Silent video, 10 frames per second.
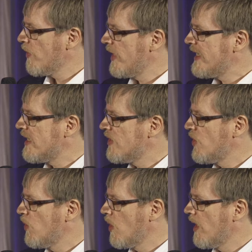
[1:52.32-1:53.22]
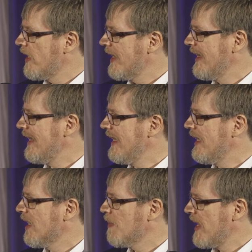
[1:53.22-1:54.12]
of the reasons you won
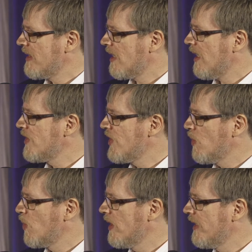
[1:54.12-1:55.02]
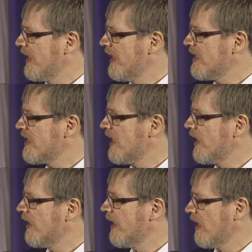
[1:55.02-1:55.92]
the methodology award this
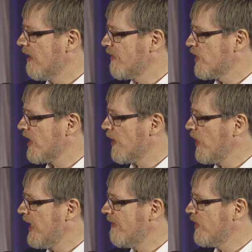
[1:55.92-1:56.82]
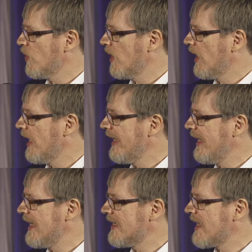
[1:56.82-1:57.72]
year, first time we gave it to a
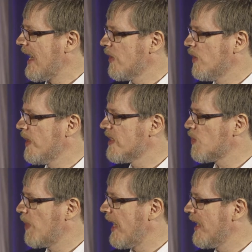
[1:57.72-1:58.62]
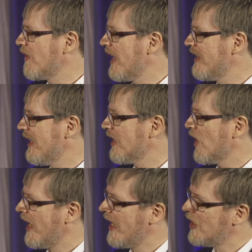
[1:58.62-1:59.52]
client, is how you inspire, I think,
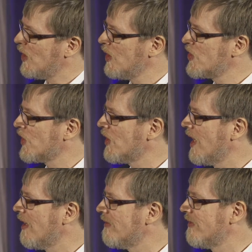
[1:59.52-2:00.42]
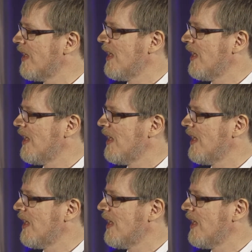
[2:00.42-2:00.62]
a culture of